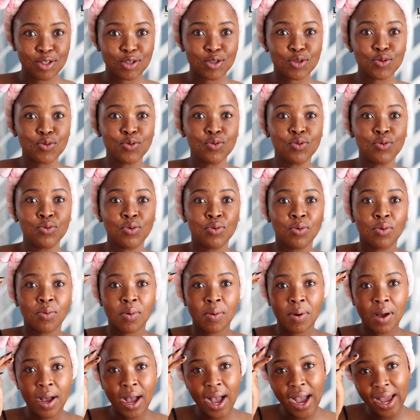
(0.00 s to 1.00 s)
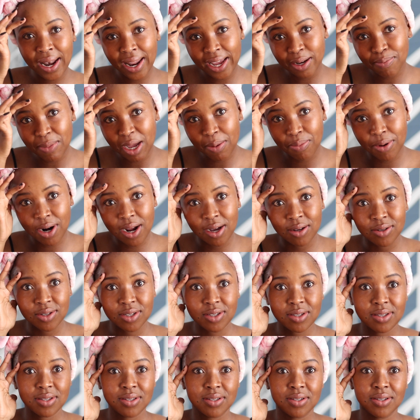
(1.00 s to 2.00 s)
to highlight my
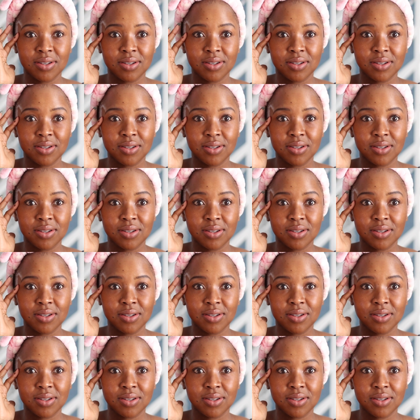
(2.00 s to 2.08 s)
brows.